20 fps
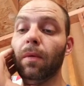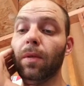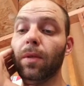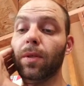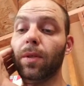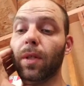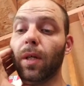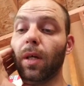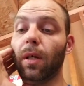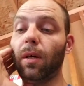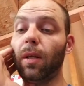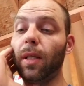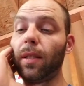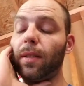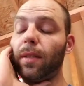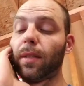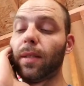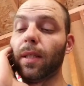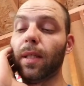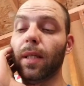so
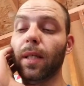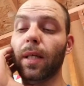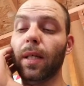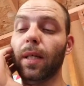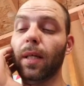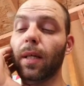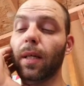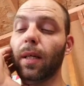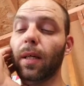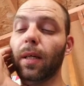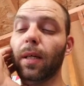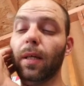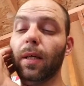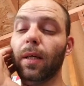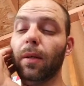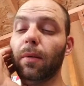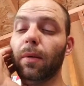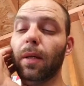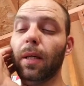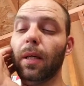let's see
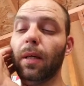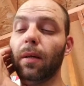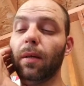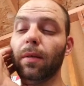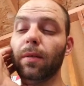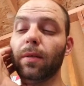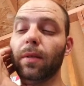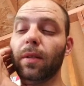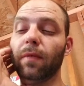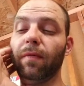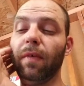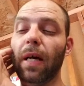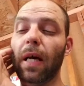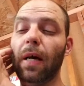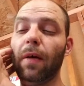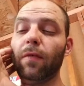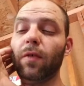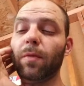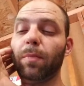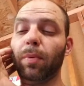here. What else? The
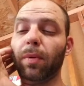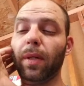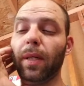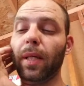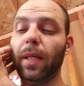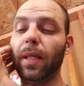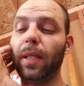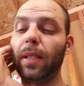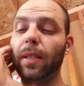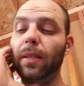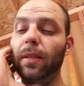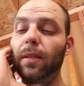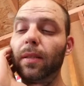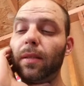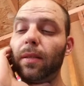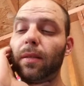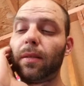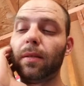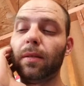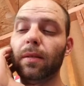valve
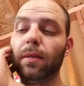springs.